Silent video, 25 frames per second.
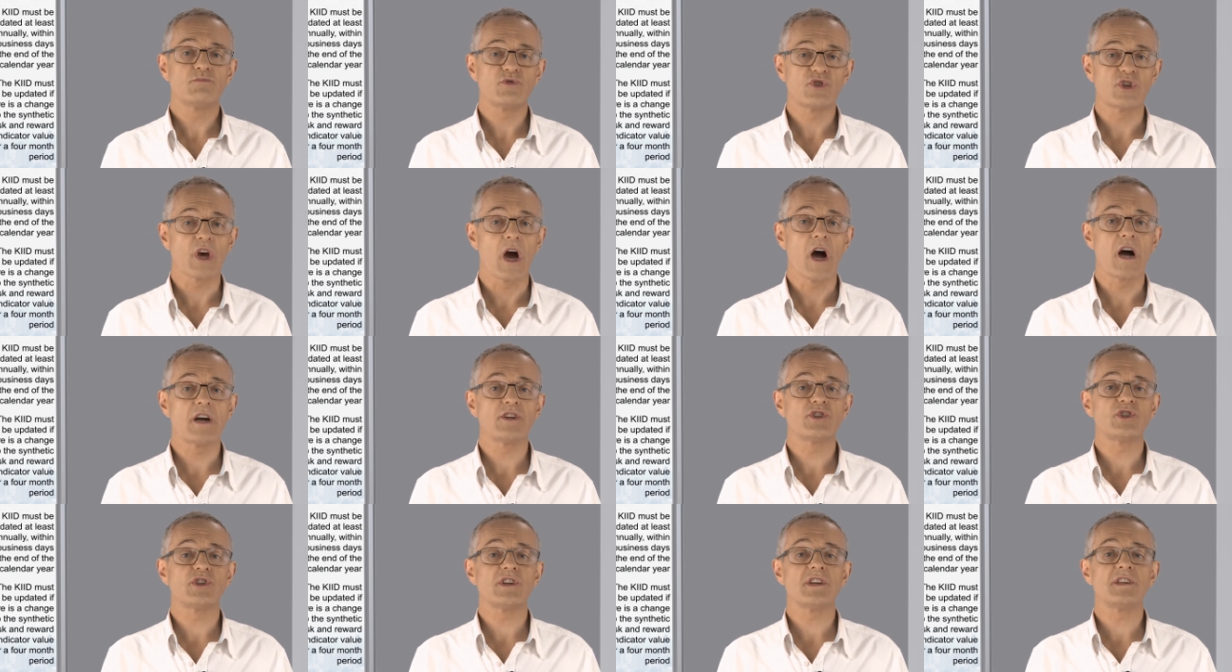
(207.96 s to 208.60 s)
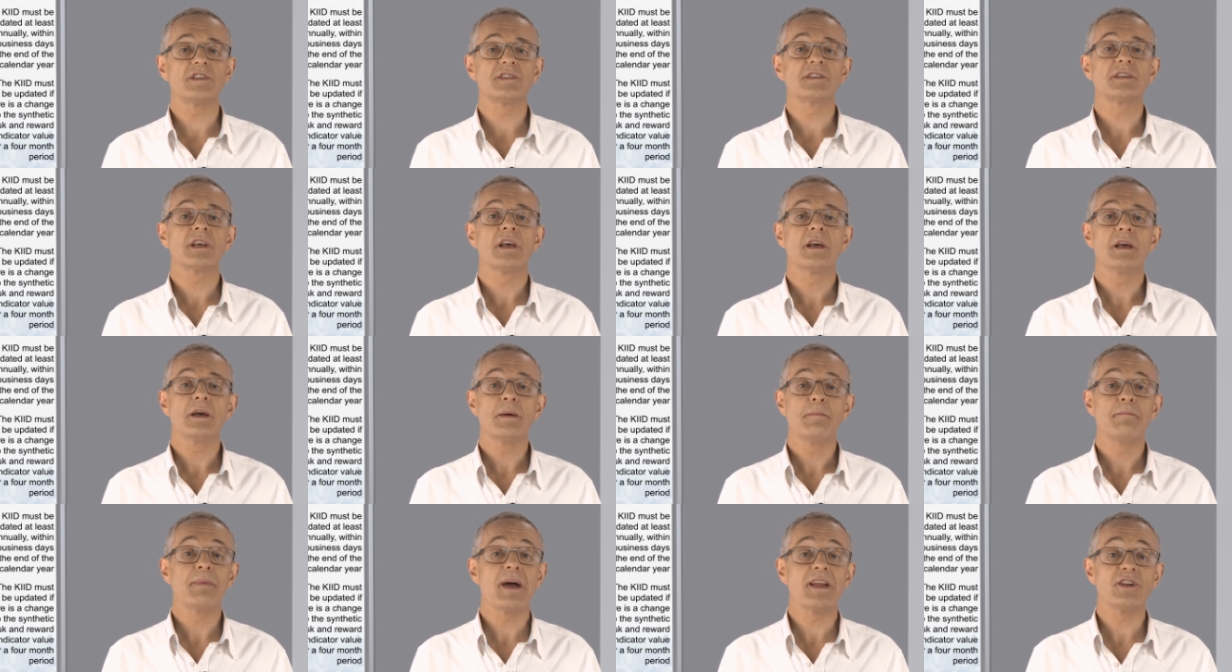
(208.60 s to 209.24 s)
charges,
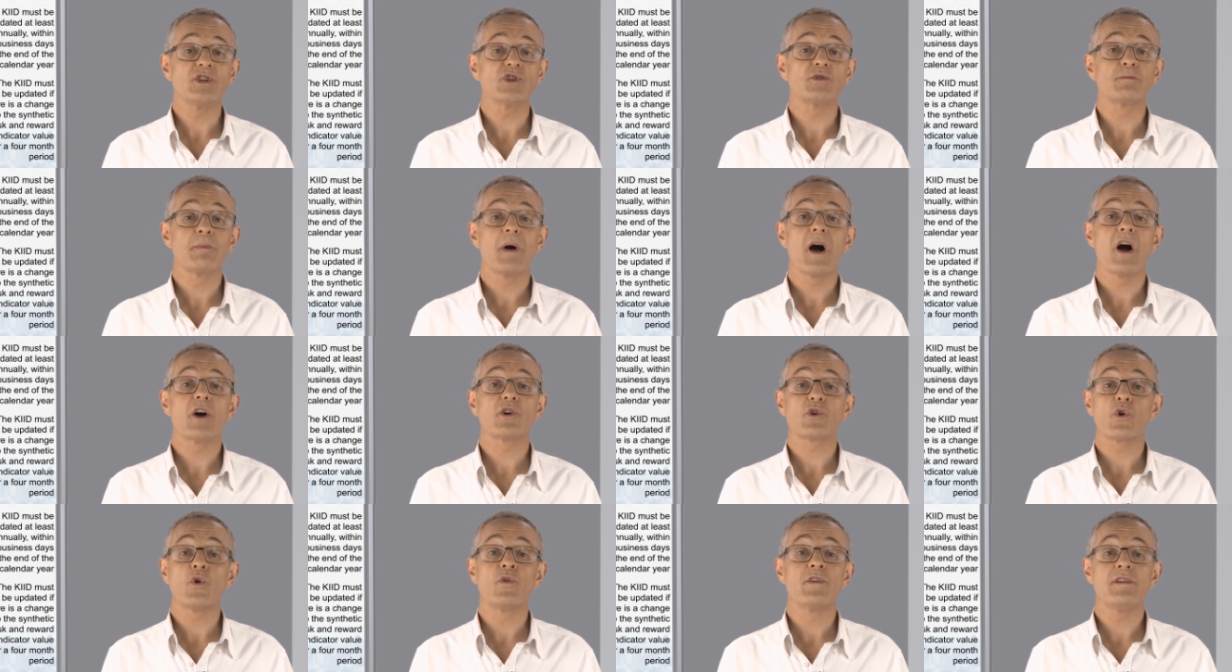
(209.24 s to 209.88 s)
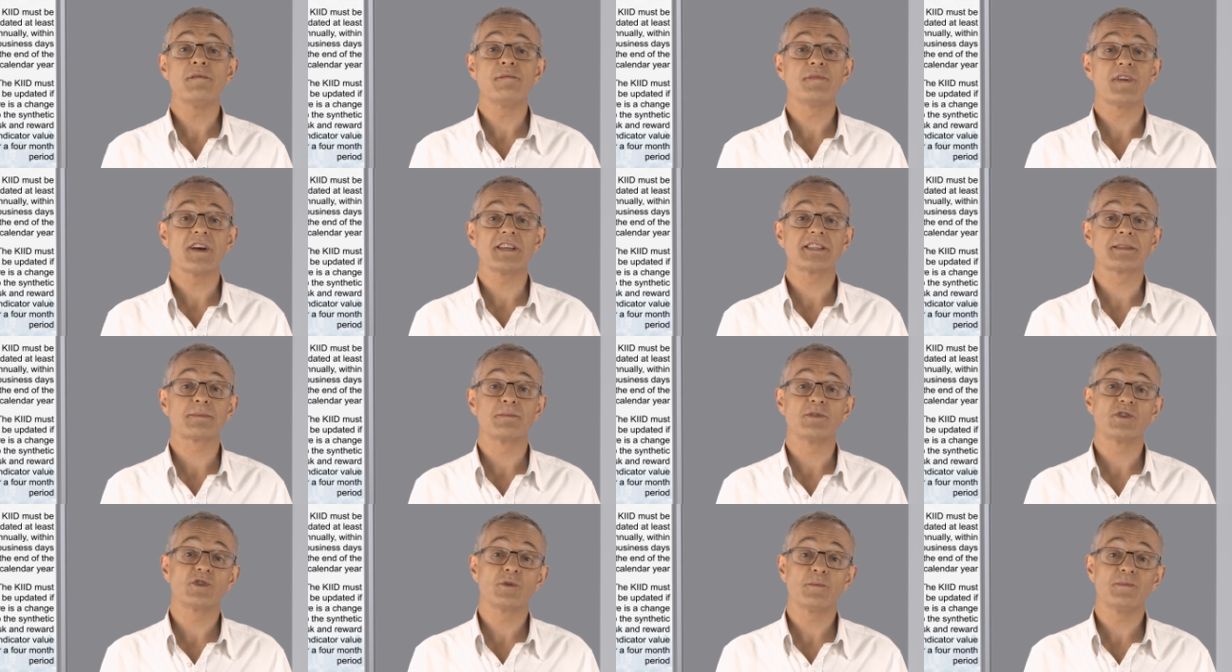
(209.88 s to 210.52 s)
benchmark, or
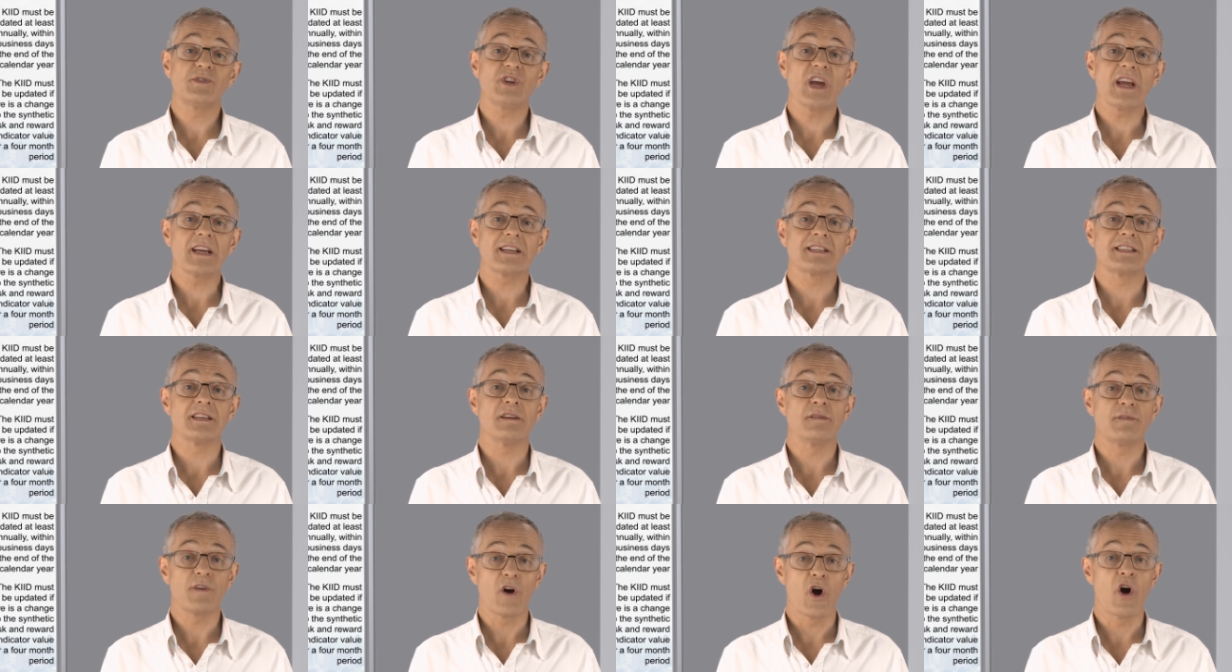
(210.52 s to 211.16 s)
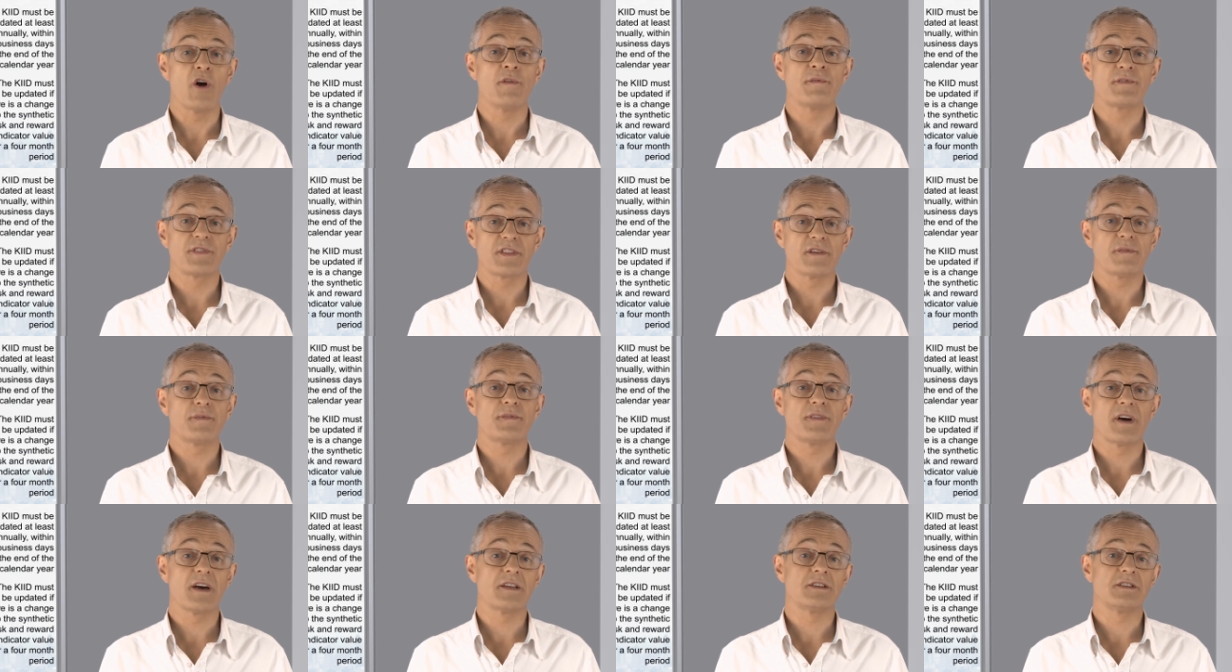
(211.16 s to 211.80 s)
investment objective of the
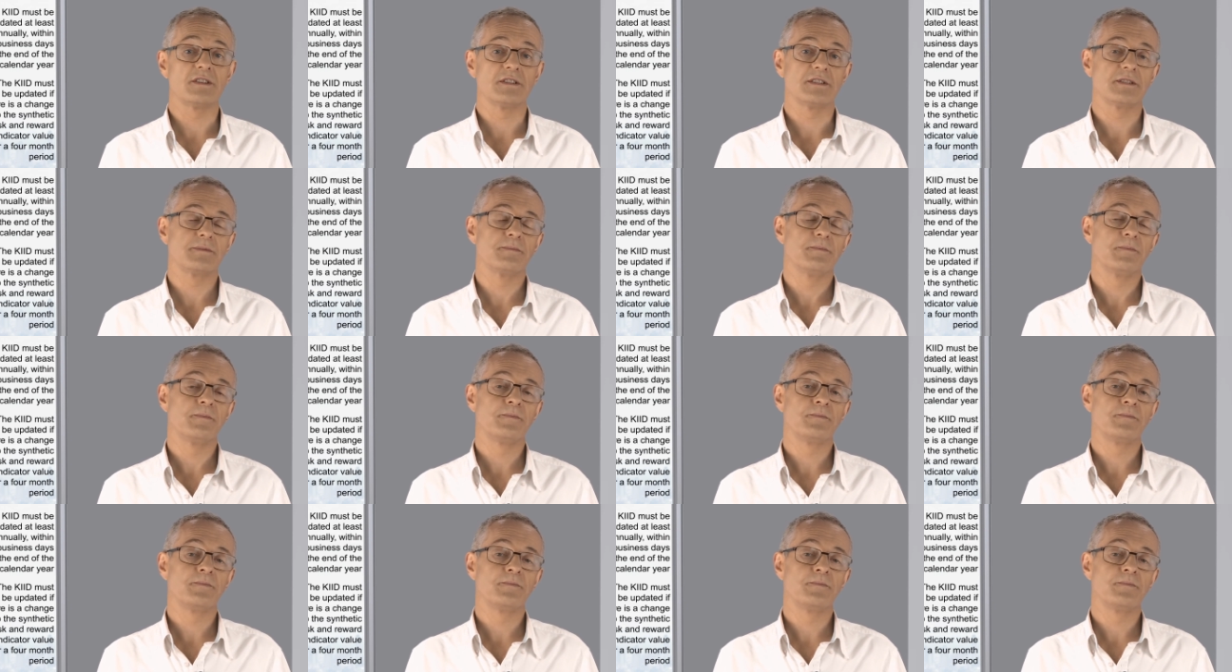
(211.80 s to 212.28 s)
fund.